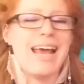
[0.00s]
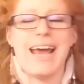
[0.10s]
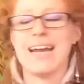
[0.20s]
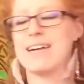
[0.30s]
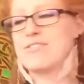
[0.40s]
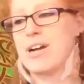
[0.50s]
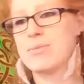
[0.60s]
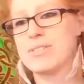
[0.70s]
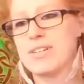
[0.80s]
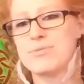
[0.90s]
and after I
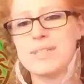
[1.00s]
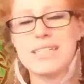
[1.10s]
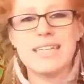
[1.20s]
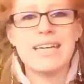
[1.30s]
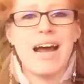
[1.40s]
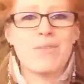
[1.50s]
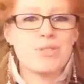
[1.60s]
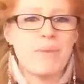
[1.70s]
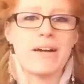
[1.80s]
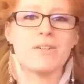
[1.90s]
was done reading it, I
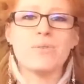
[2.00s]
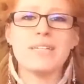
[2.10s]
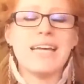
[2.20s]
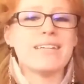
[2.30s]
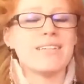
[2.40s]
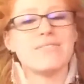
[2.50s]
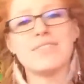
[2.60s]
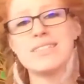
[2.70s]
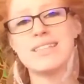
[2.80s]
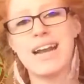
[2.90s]
was paranoid and
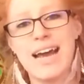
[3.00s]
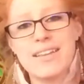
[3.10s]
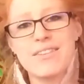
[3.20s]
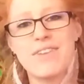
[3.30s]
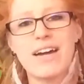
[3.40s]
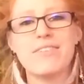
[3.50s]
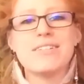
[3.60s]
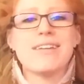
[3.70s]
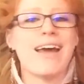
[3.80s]
convinced that I had the virus.